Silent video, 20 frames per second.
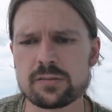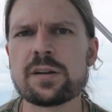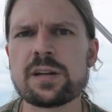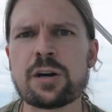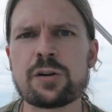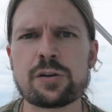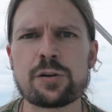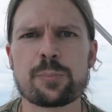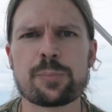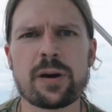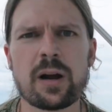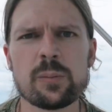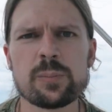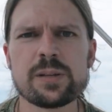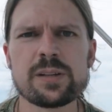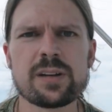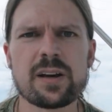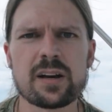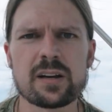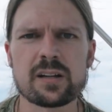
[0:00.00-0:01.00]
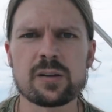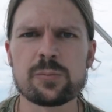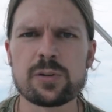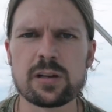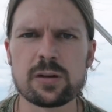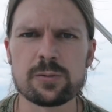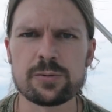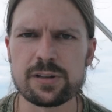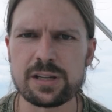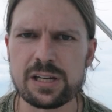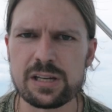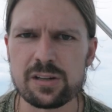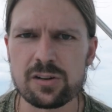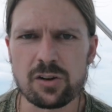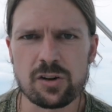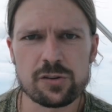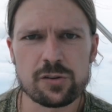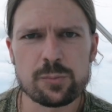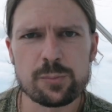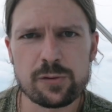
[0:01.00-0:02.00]
Now you're probably not gonna be able to eat
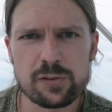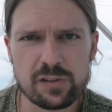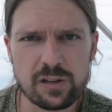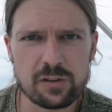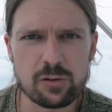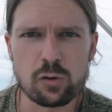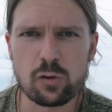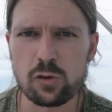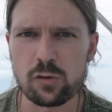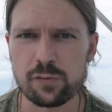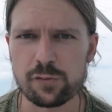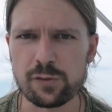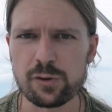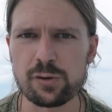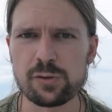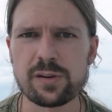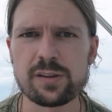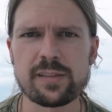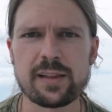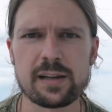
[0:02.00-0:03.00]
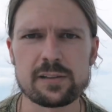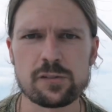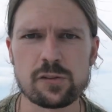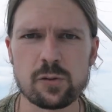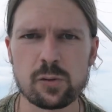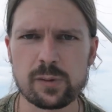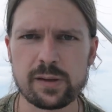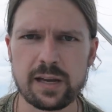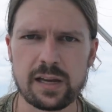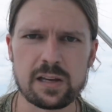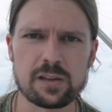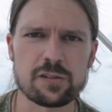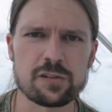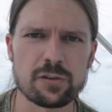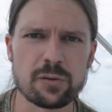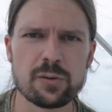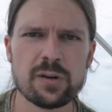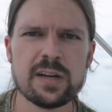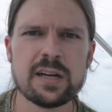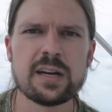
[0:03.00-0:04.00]
100% whole food and that's okay.
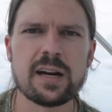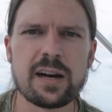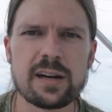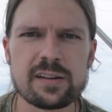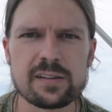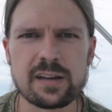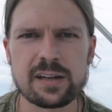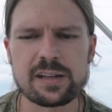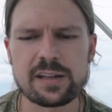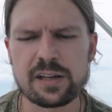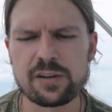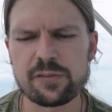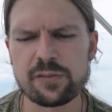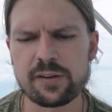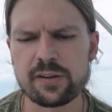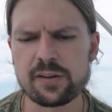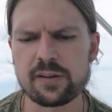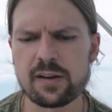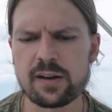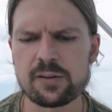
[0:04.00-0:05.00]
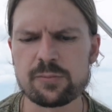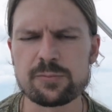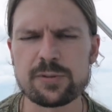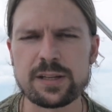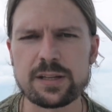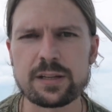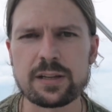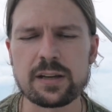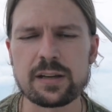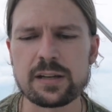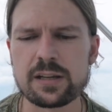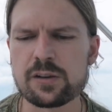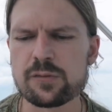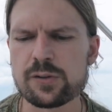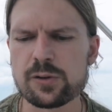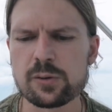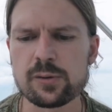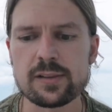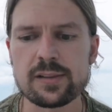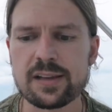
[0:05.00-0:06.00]
So I, I give a, I'm gonna give
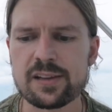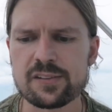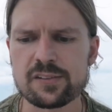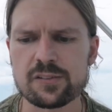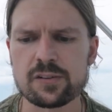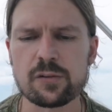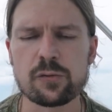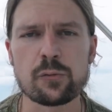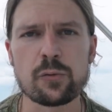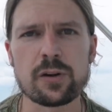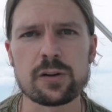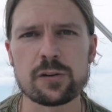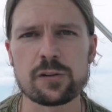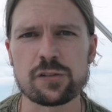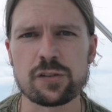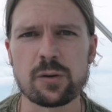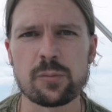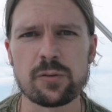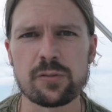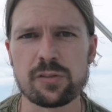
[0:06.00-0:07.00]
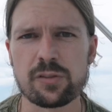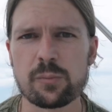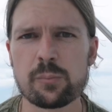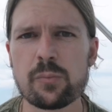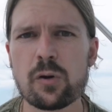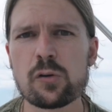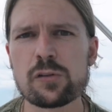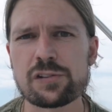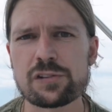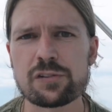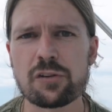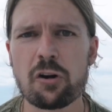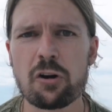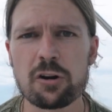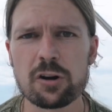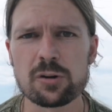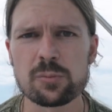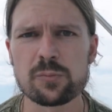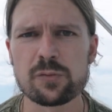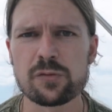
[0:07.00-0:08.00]
you a list of what are some of the most
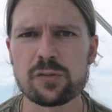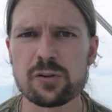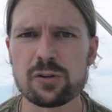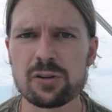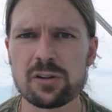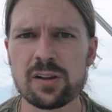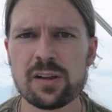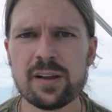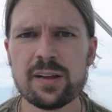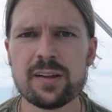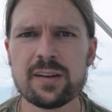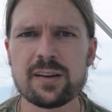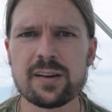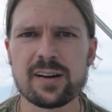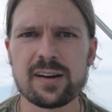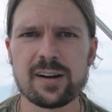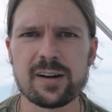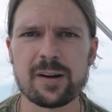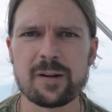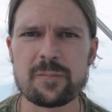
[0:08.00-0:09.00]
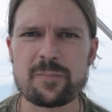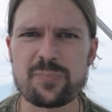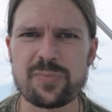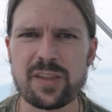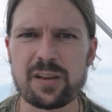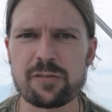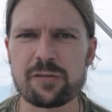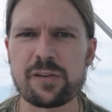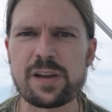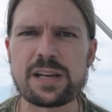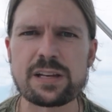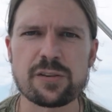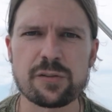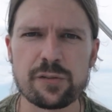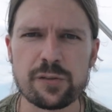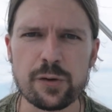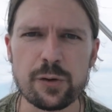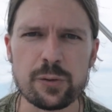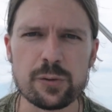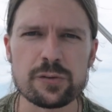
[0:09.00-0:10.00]
harmful uh, fake
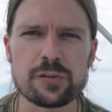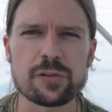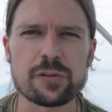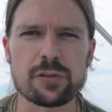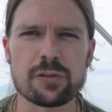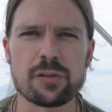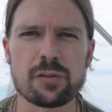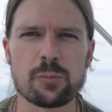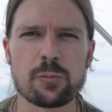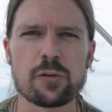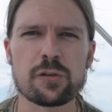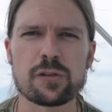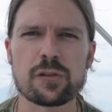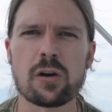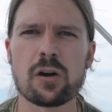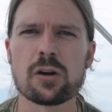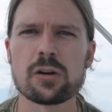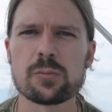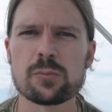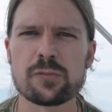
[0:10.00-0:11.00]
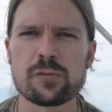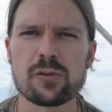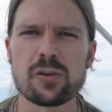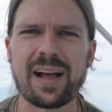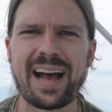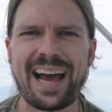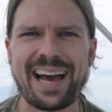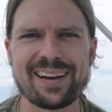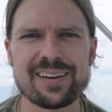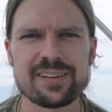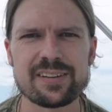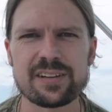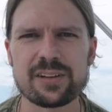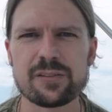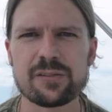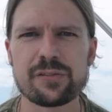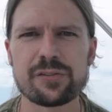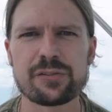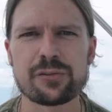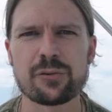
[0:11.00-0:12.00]
foods or the most harmful
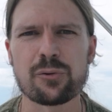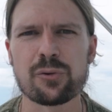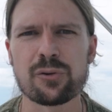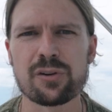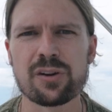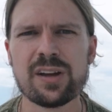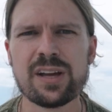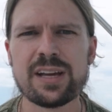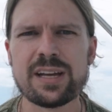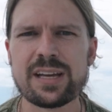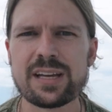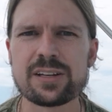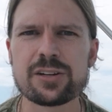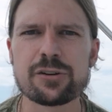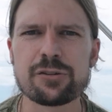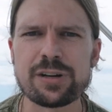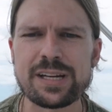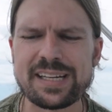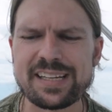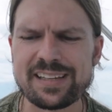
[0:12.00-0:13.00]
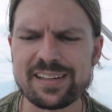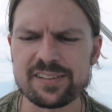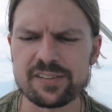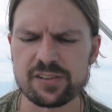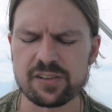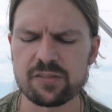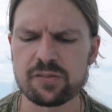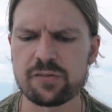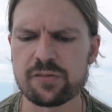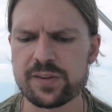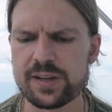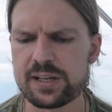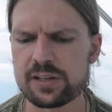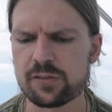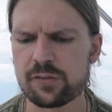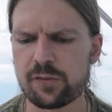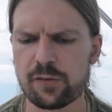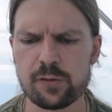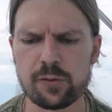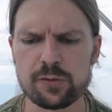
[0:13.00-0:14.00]
additives or ingredients in fake
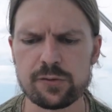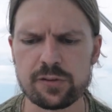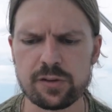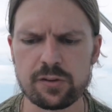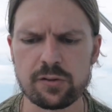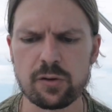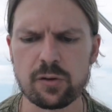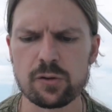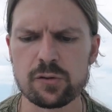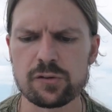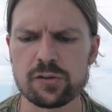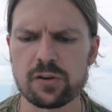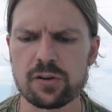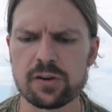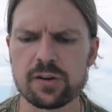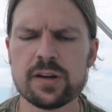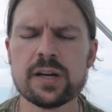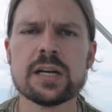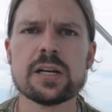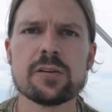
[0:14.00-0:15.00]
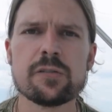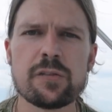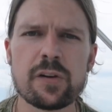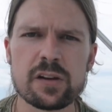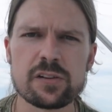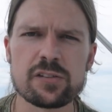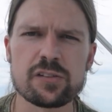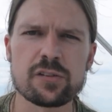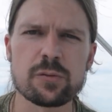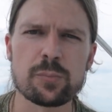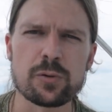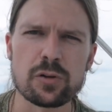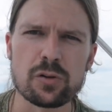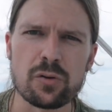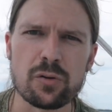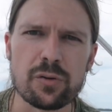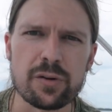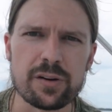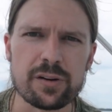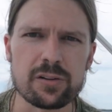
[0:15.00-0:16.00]
foods and those are vegetable
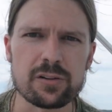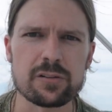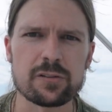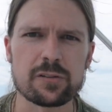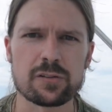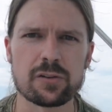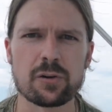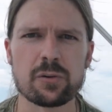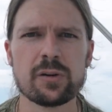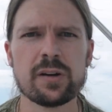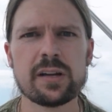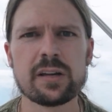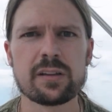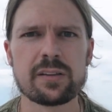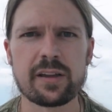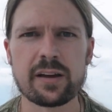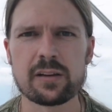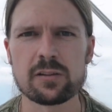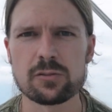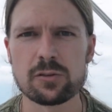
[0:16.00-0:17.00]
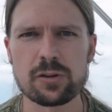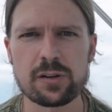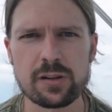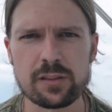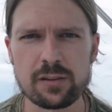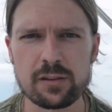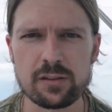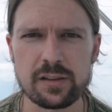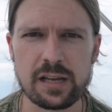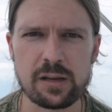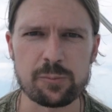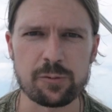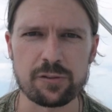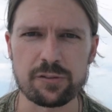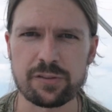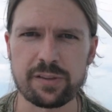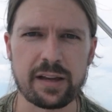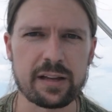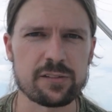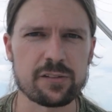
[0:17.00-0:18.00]
oil so that look at the
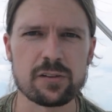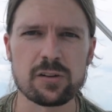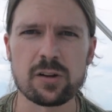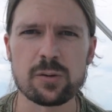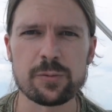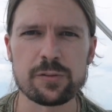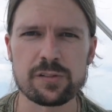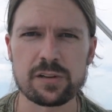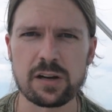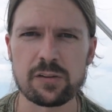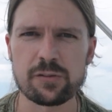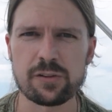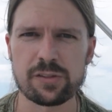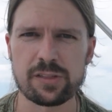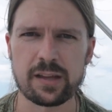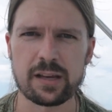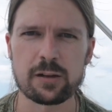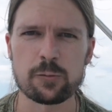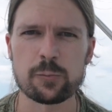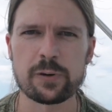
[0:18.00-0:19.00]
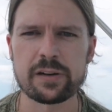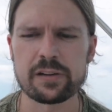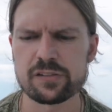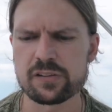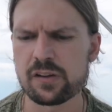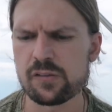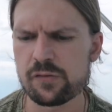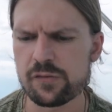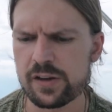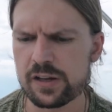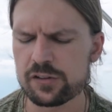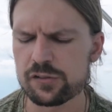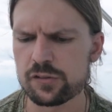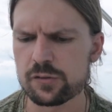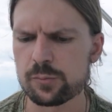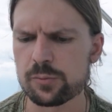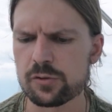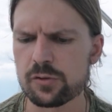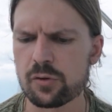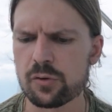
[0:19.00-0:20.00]
labels that's in almost everything and when i say
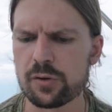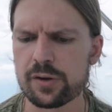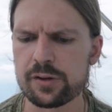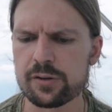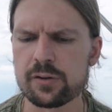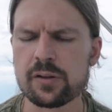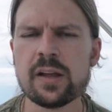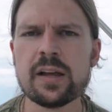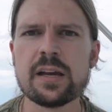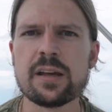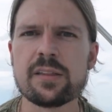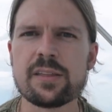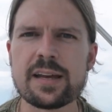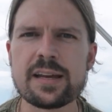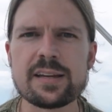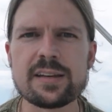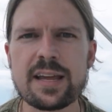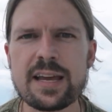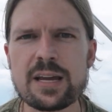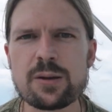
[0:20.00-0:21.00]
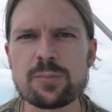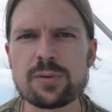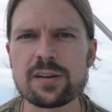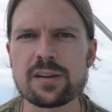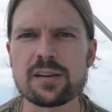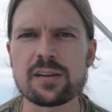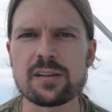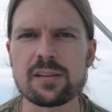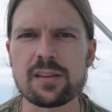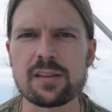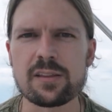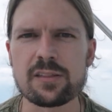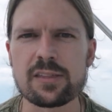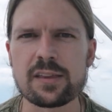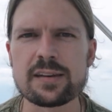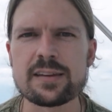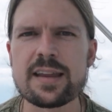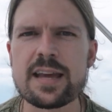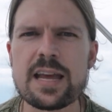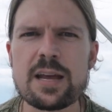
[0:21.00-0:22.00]
vegetable oil they named it
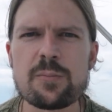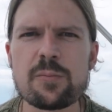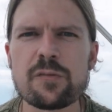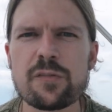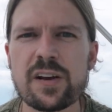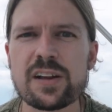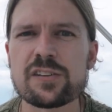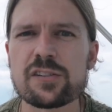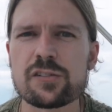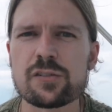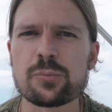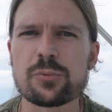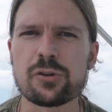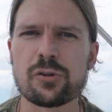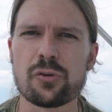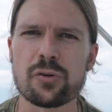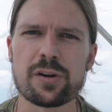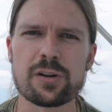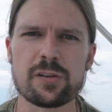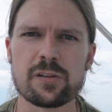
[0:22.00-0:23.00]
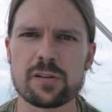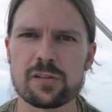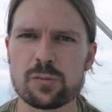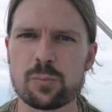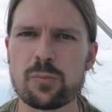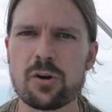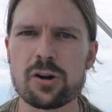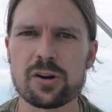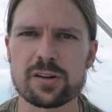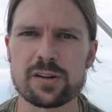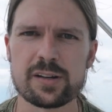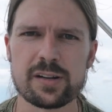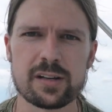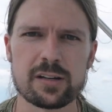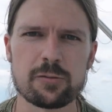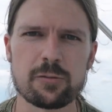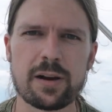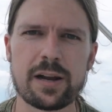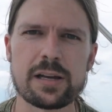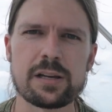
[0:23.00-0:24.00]
the name vegetable oil is marketing
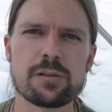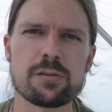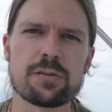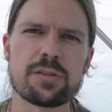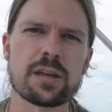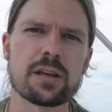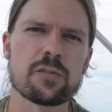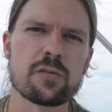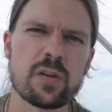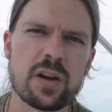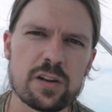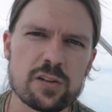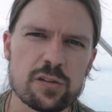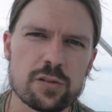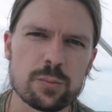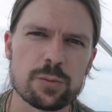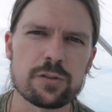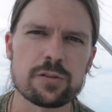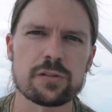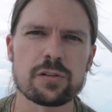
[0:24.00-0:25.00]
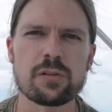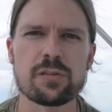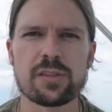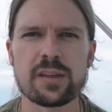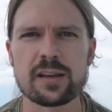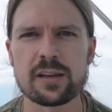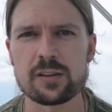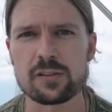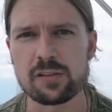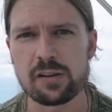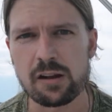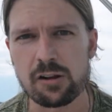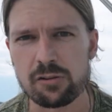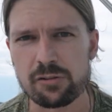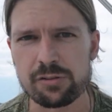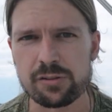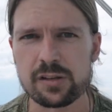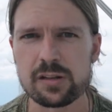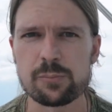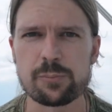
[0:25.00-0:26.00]
right you think vegetables you think it's
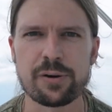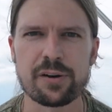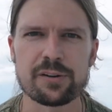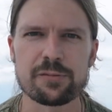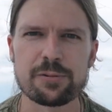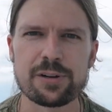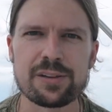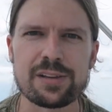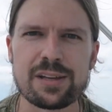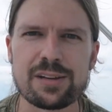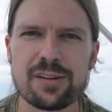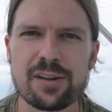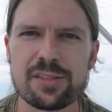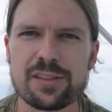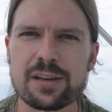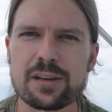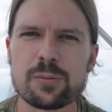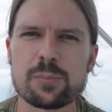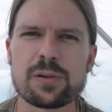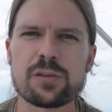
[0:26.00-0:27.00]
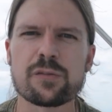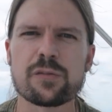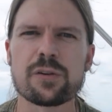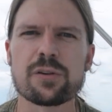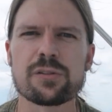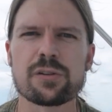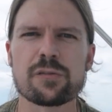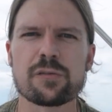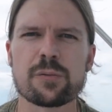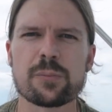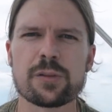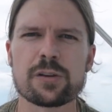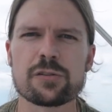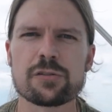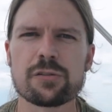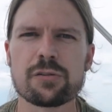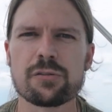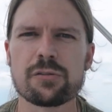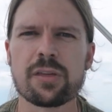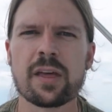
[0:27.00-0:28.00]
healthy but really nothing could be further from the
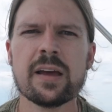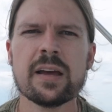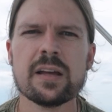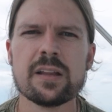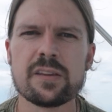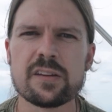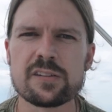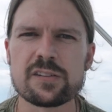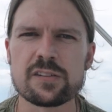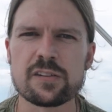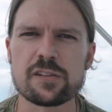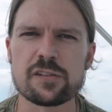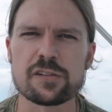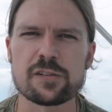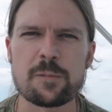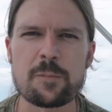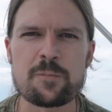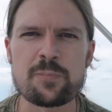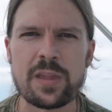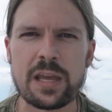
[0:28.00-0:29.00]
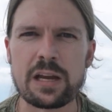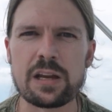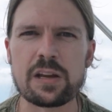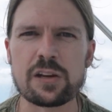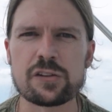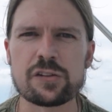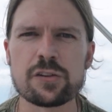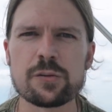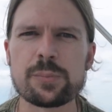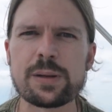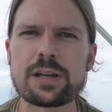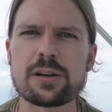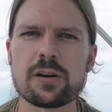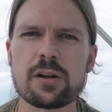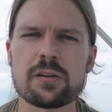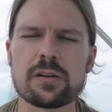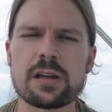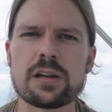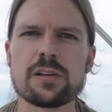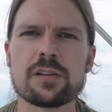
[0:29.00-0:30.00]
truth this is it, should be
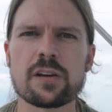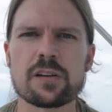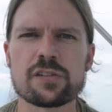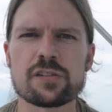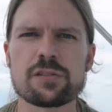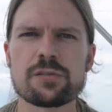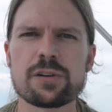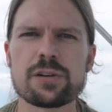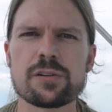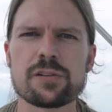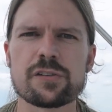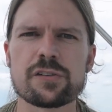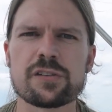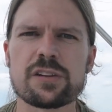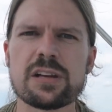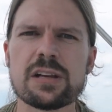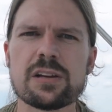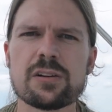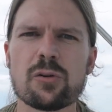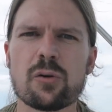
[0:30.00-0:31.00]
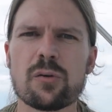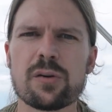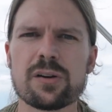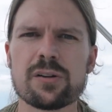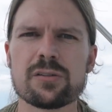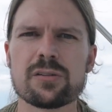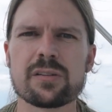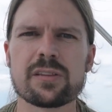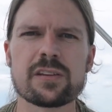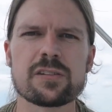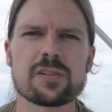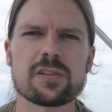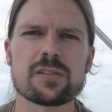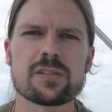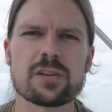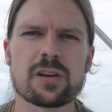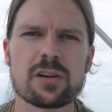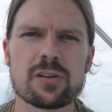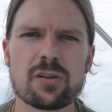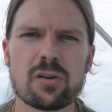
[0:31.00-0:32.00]
called industrial seed oil this
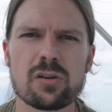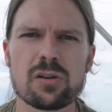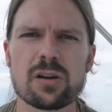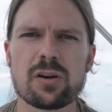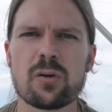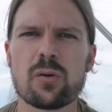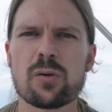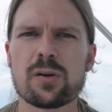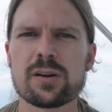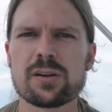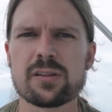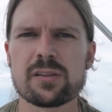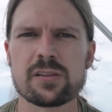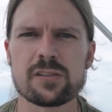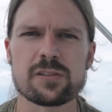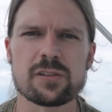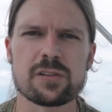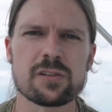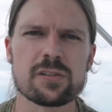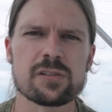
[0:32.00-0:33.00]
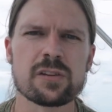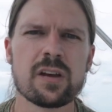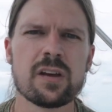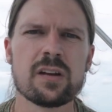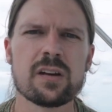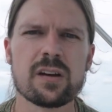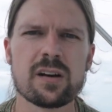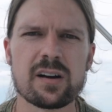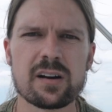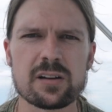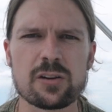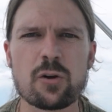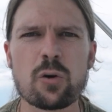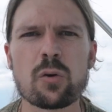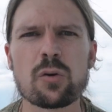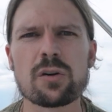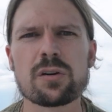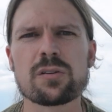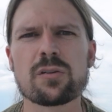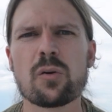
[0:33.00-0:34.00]
is canola oil this is uh,
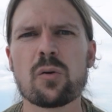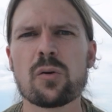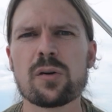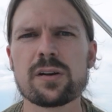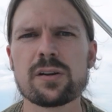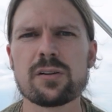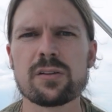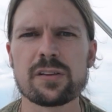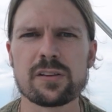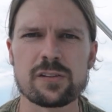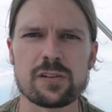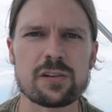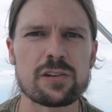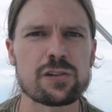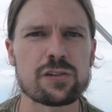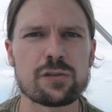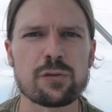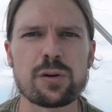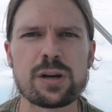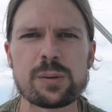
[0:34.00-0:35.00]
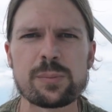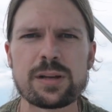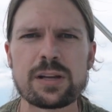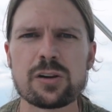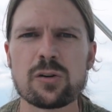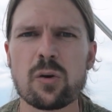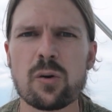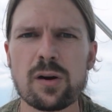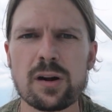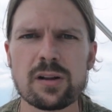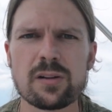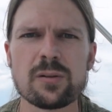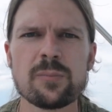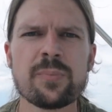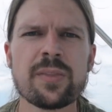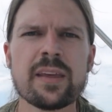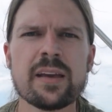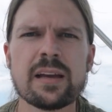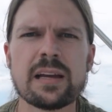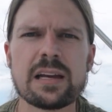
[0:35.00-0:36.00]
corn oil this is soybean oil
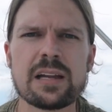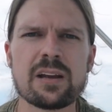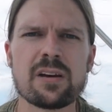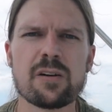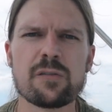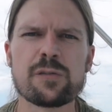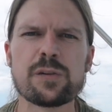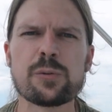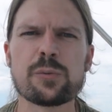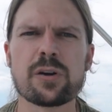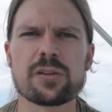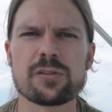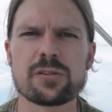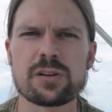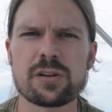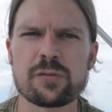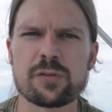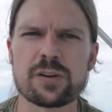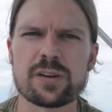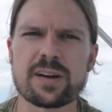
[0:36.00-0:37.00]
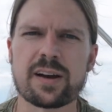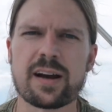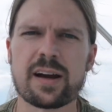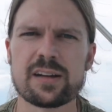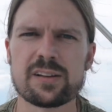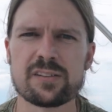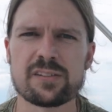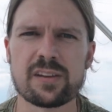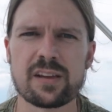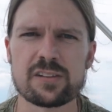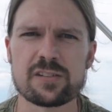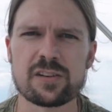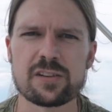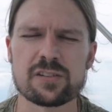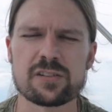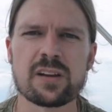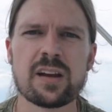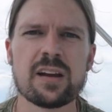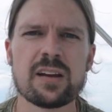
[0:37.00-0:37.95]
and a few other different kinds that just